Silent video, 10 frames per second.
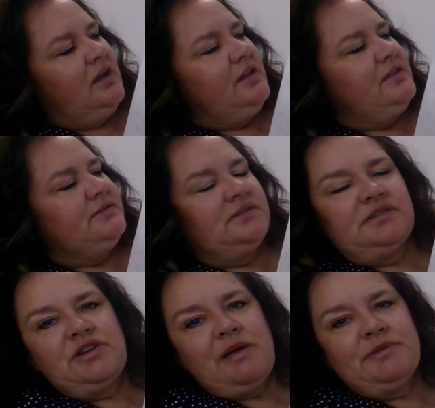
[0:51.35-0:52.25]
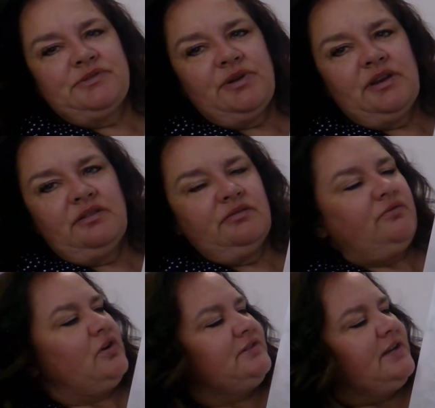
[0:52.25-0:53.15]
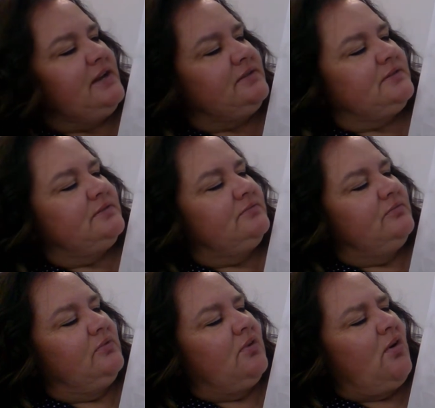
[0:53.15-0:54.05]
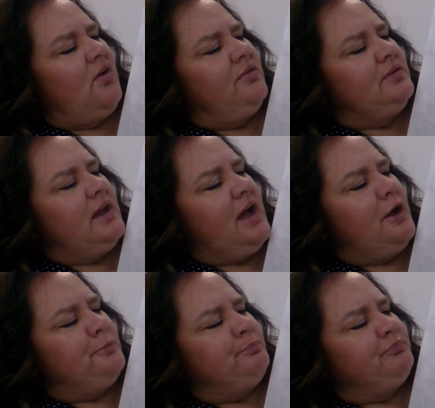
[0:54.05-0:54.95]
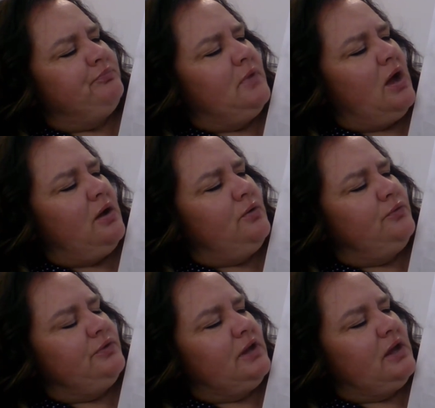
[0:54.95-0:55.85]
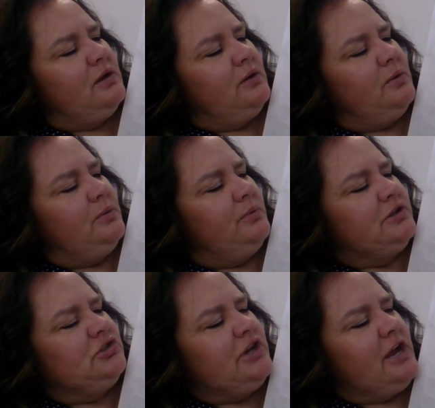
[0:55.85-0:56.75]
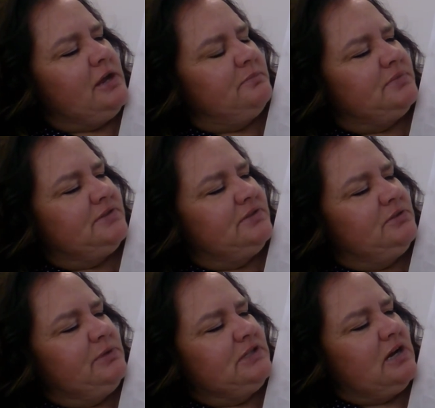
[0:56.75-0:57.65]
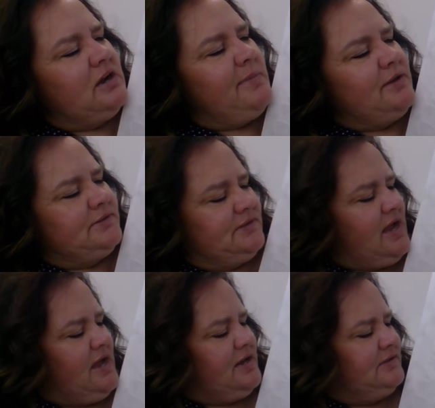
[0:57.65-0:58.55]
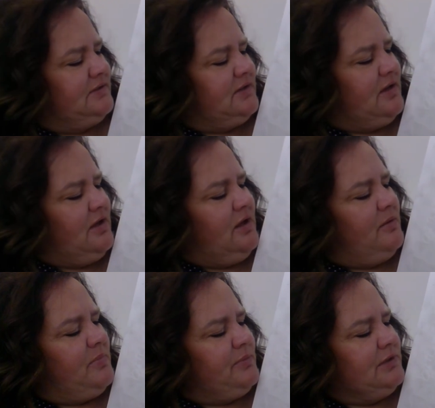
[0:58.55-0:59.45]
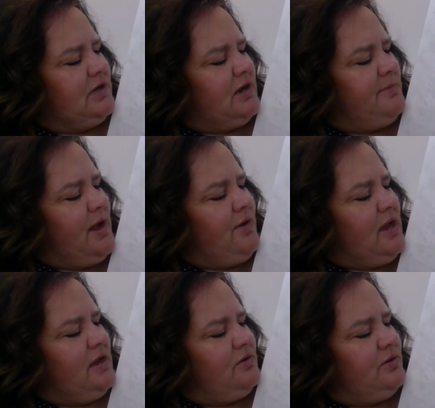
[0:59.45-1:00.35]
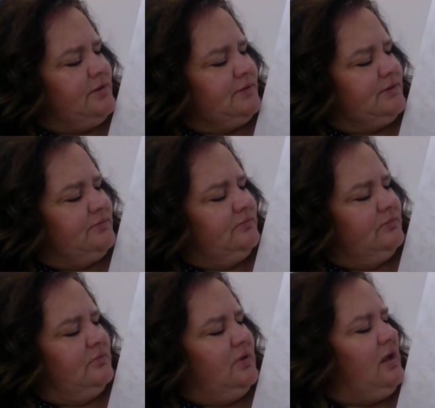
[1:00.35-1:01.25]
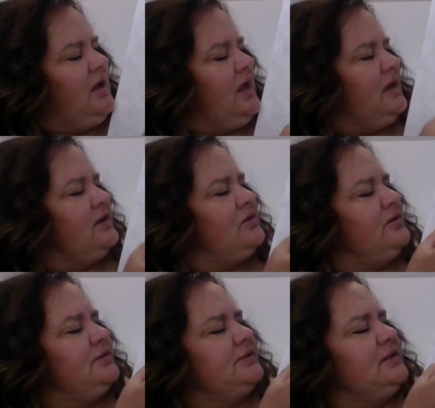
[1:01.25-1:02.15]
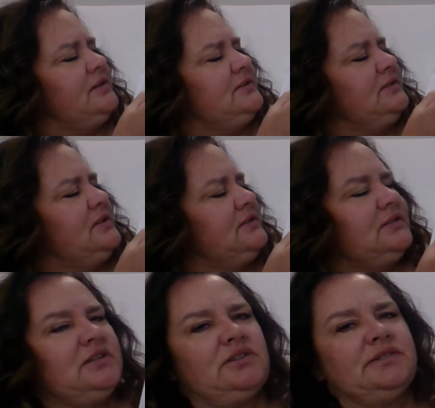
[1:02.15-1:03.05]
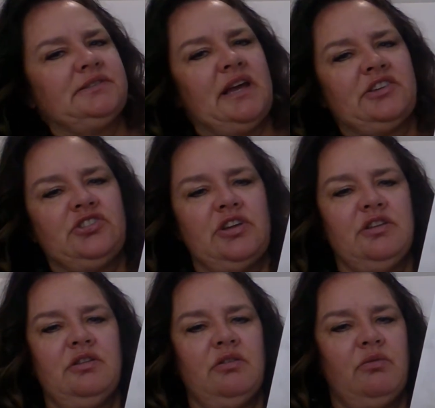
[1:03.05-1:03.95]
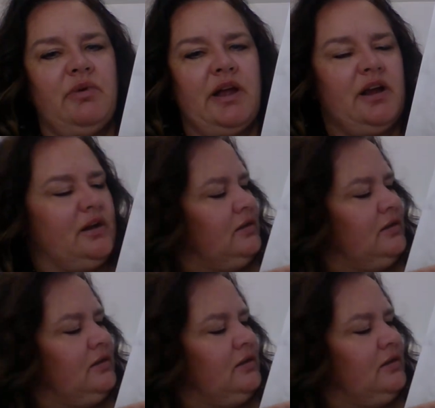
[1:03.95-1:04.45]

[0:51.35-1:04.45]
And this is a trapezoid, 4 sides. Now, not only with shapes do we talk about sides, but we talk about angles. Angles is this little section where